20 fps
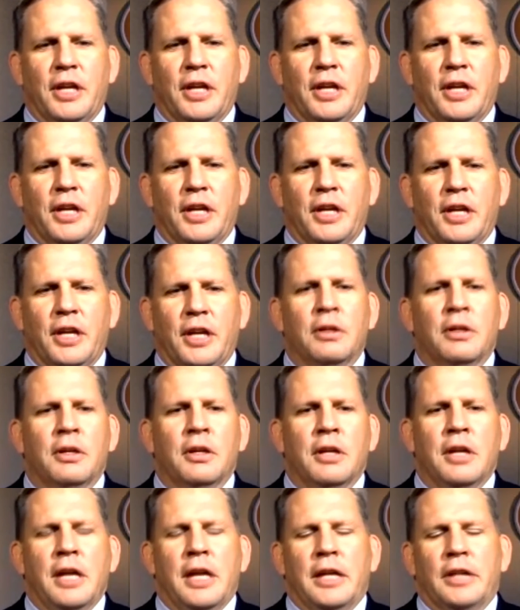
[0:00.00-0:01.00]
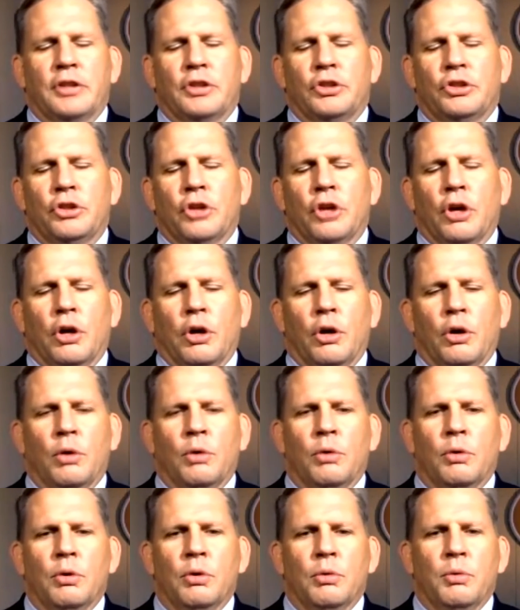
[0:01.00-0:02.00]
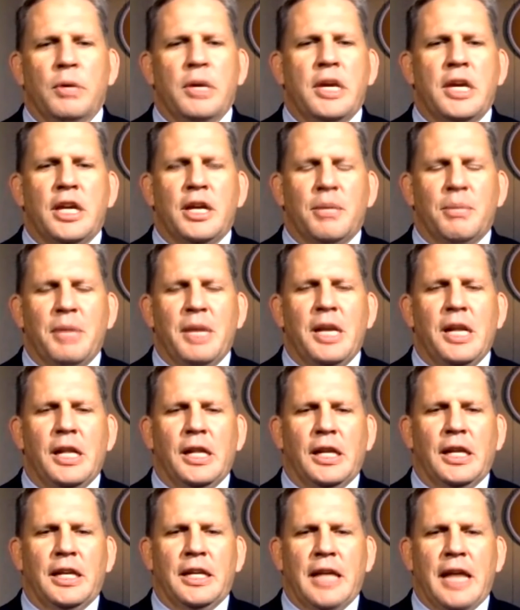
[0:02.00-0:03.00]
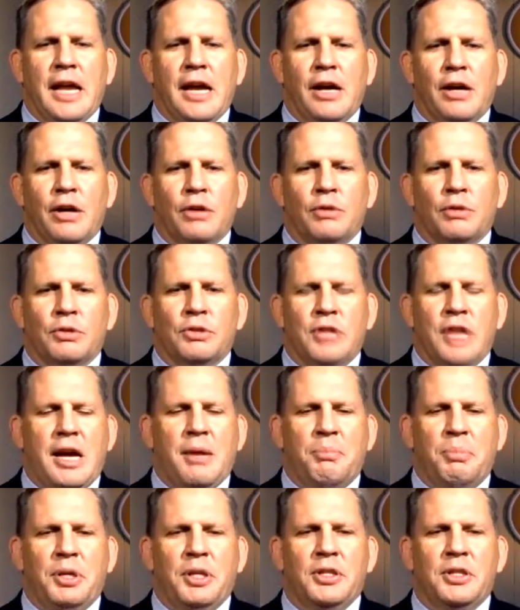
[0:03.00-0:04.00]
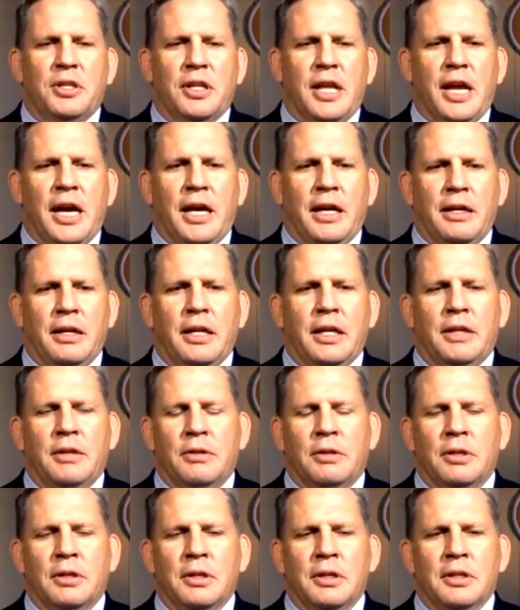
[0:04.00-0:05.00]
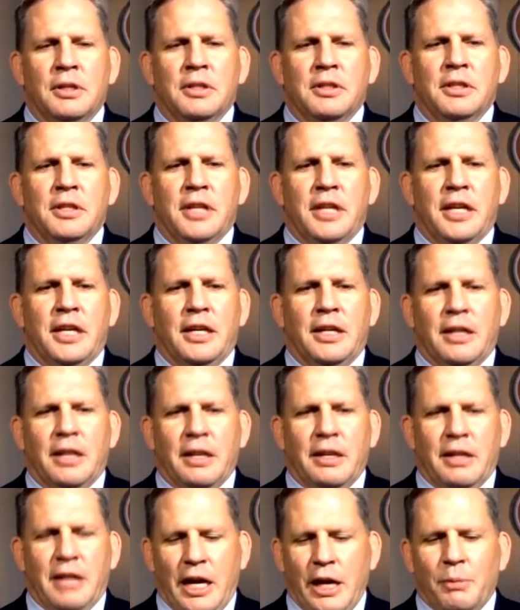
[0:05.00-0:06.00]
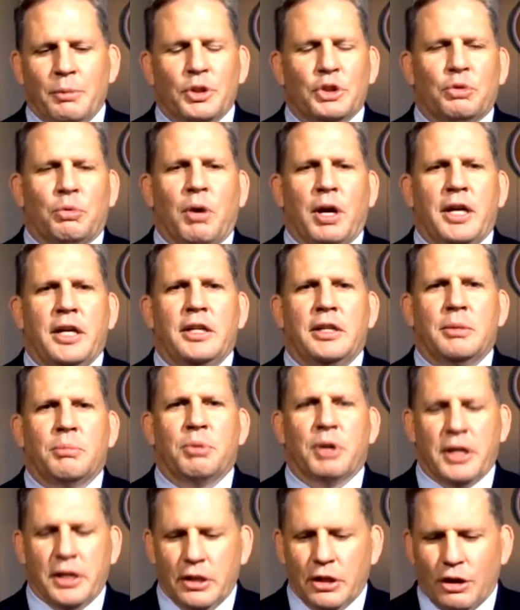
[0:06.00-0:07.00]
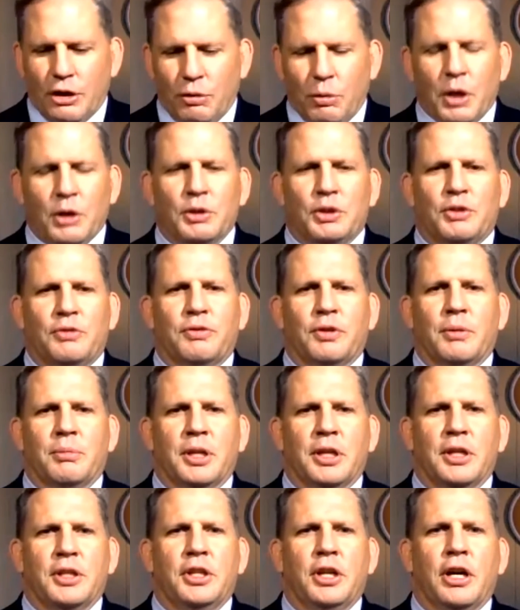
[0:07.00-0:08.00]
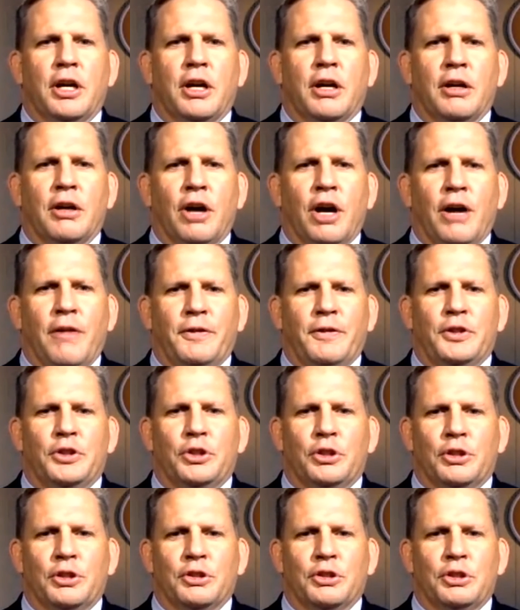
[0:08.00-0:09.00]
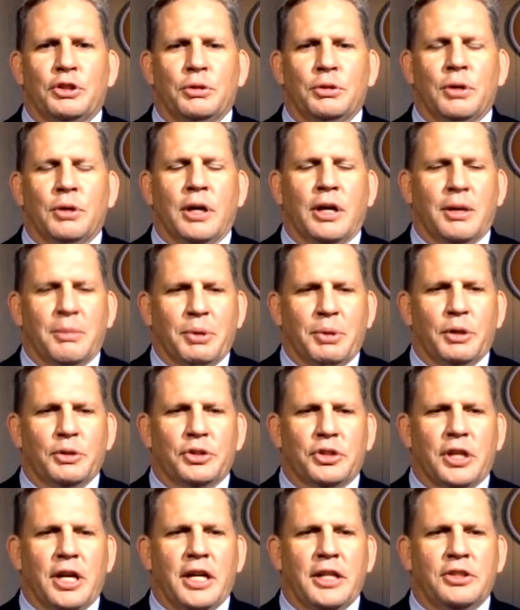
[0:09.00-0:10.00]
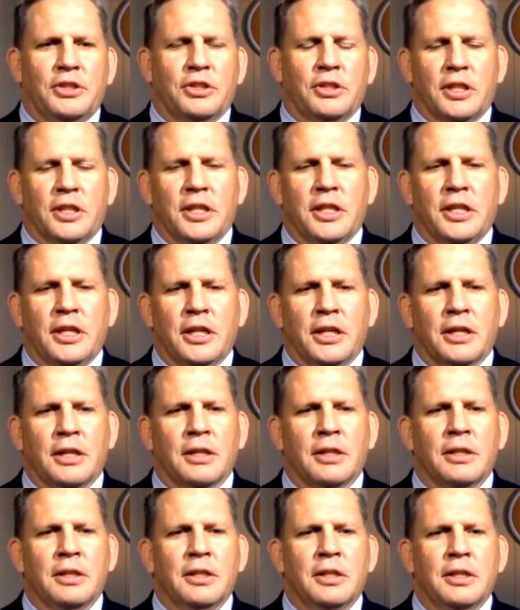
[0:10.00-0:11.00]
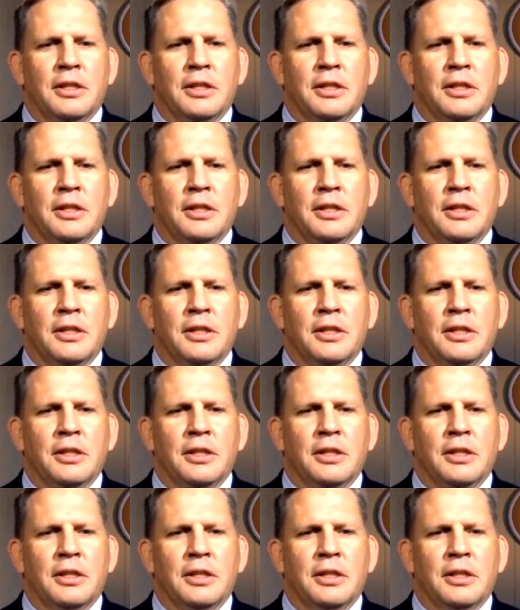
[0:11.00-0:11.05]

there. And so we can immediately now tap into that. And I almost wanted to bring the quotes from the young officers who are on both sides of the